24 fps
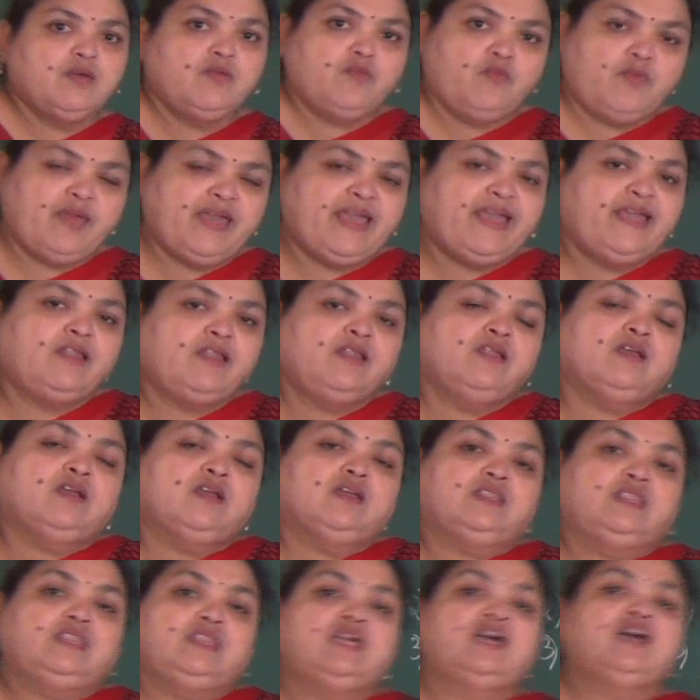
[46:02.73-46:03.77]

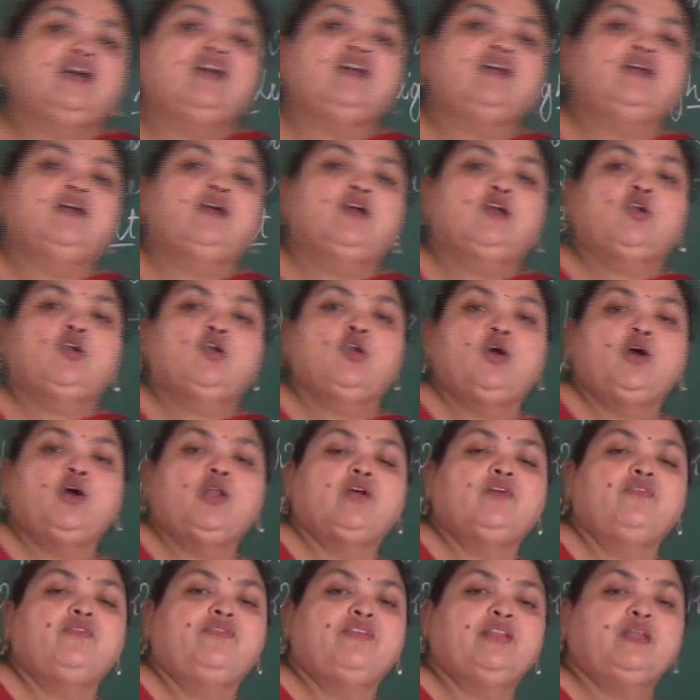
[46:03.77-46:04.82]
where the
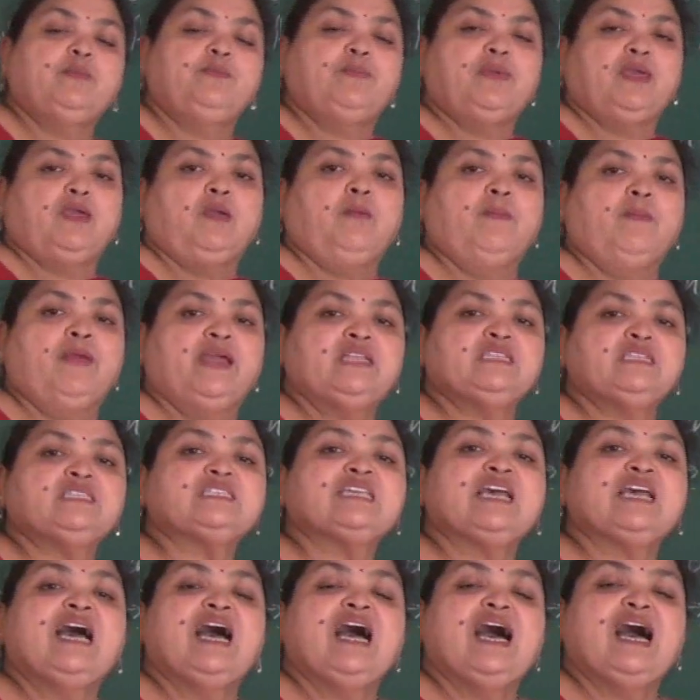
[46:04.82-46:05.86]
chlorophyll pigments
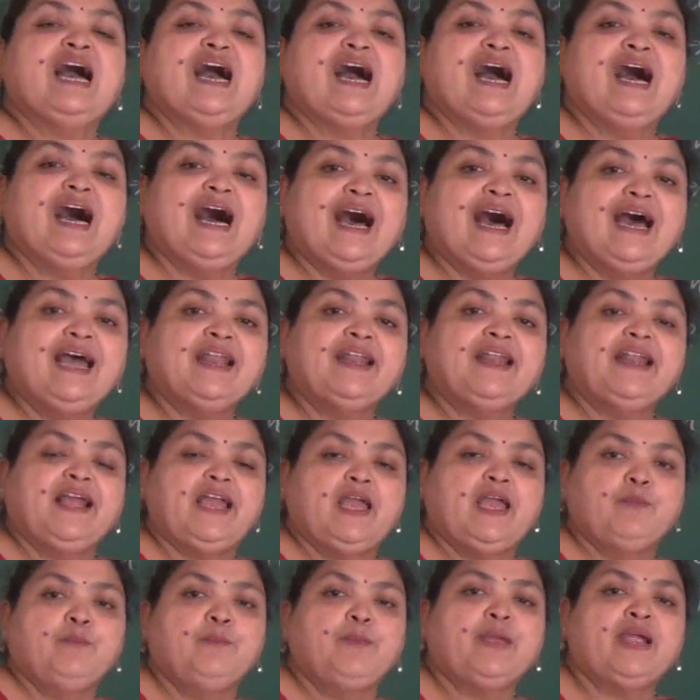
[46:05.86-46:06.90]
are
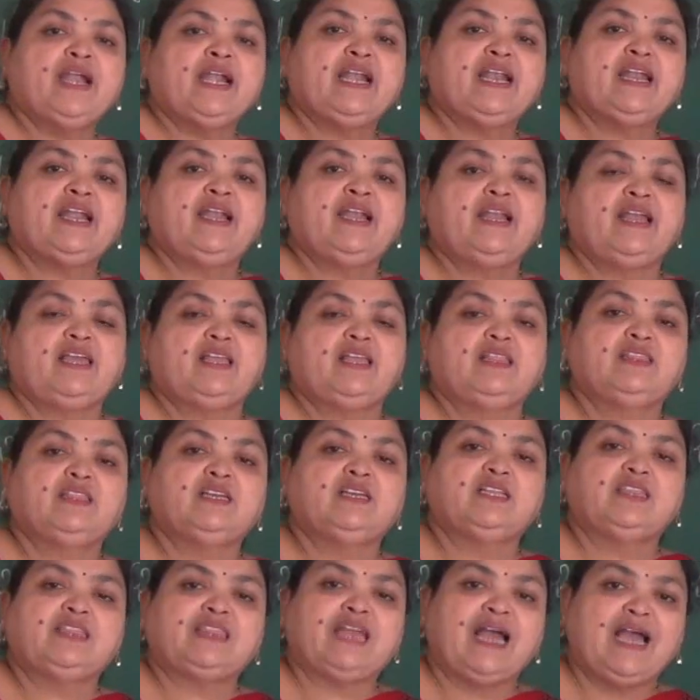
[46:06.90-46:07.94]
embedded in
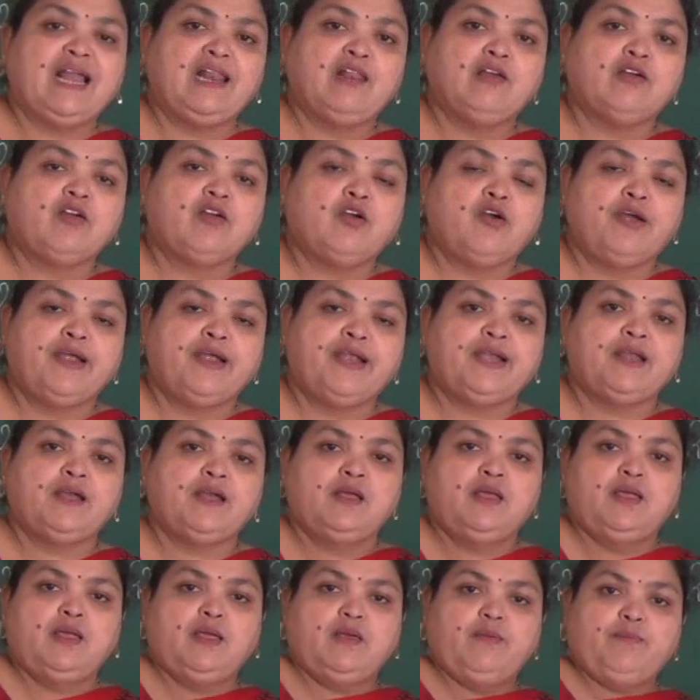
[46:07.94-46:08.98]
the thylakoid
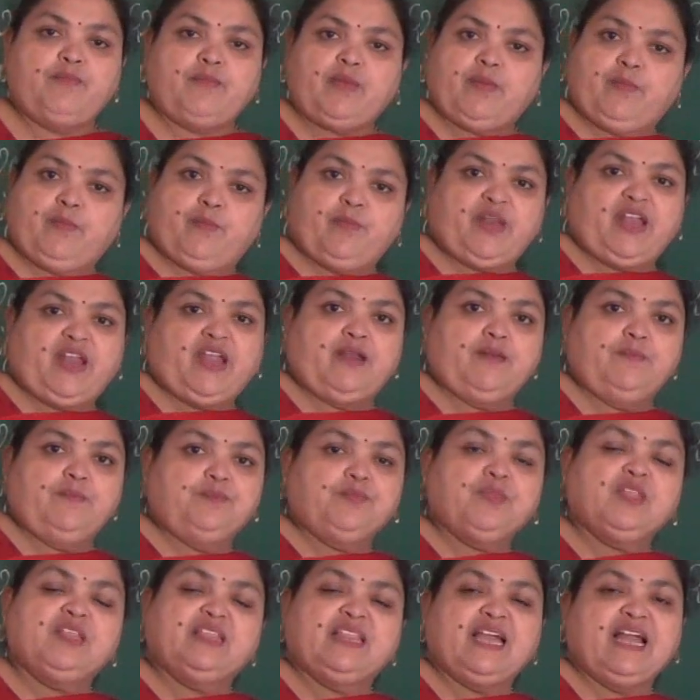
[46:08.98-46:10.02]

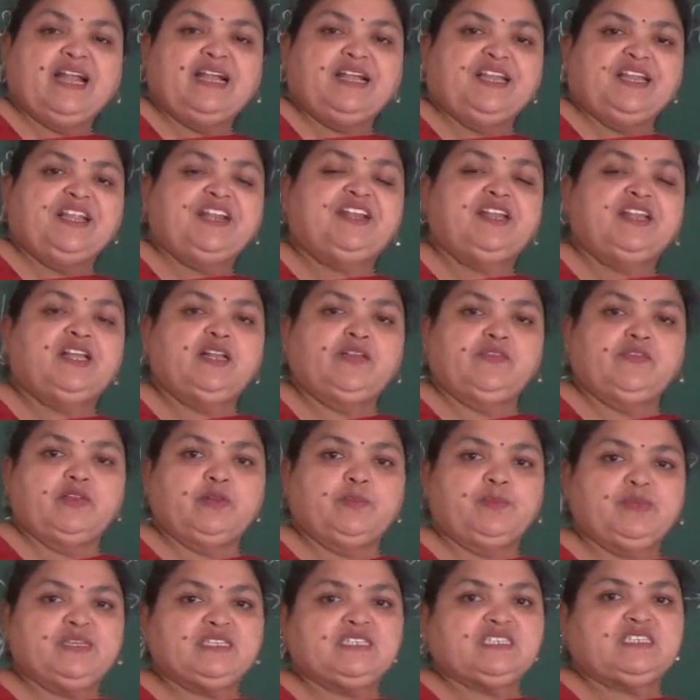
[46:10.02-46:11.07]
membrane. That detail
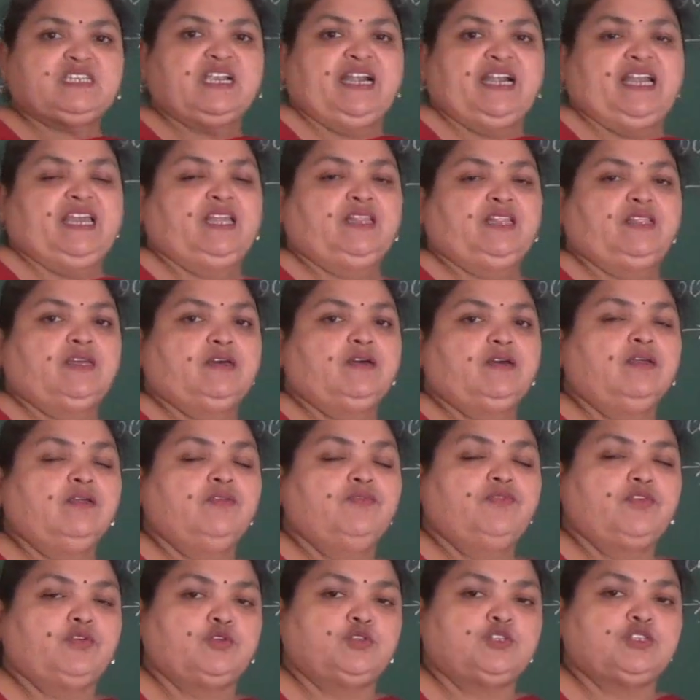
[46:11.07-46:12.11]
will be studied in
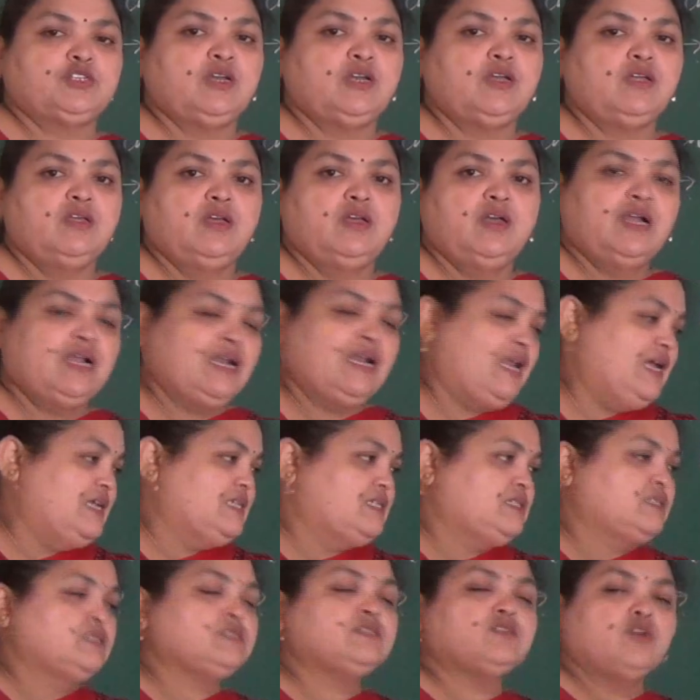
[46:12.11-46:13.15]
the future
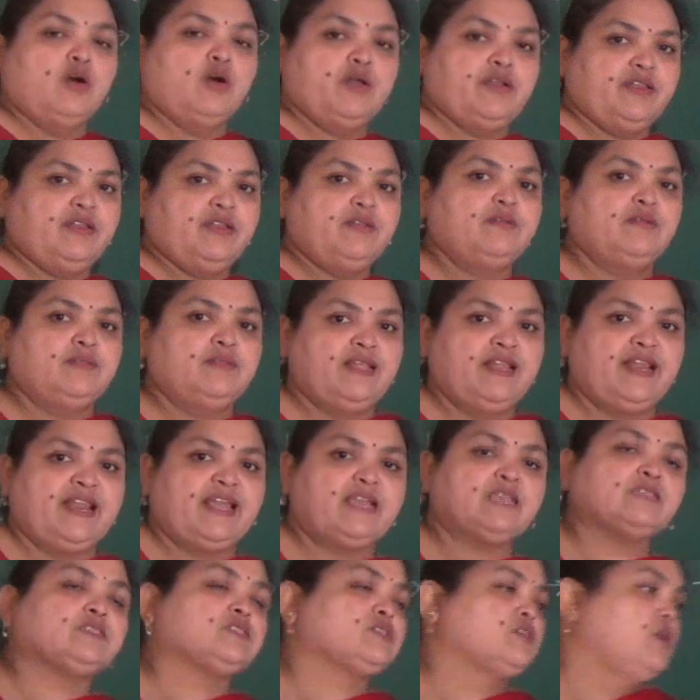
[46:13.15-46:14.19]
classes or in the
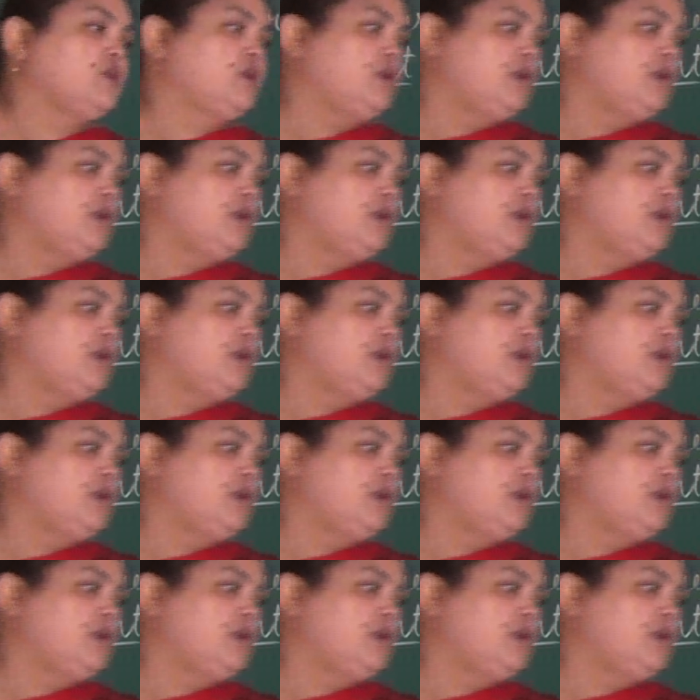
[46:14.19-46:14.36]
next